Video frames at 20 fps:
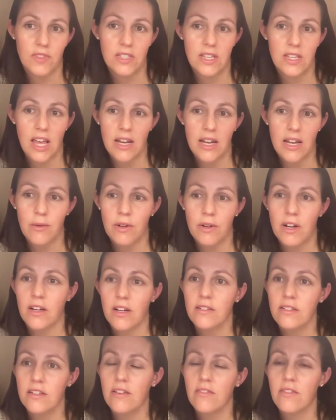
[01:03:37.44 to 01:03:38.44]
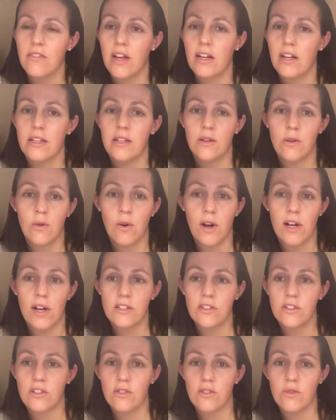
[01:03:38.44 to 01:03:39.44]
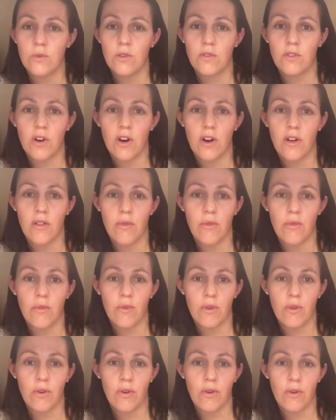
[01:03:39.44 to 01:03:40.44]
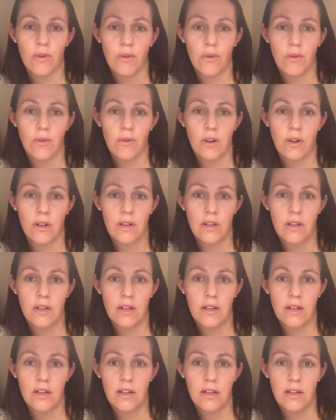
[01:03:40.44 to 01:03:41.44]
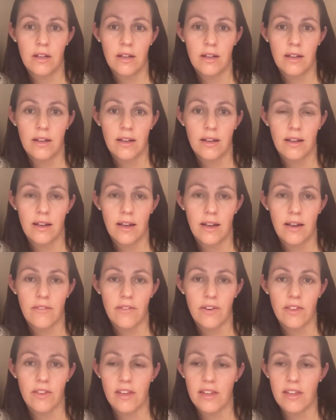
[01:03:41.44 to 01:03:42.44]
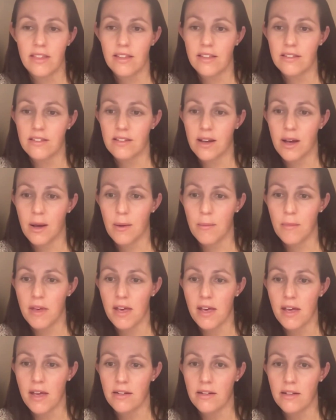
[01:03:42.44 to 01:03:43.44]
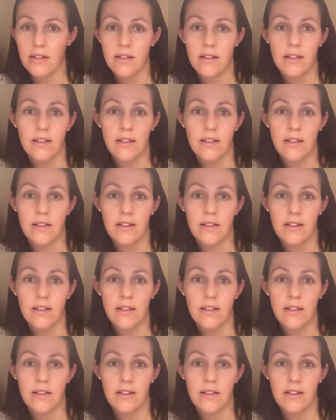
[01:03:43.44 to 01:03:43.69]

Does anyone else have any questions? We've gone through everything that's come in.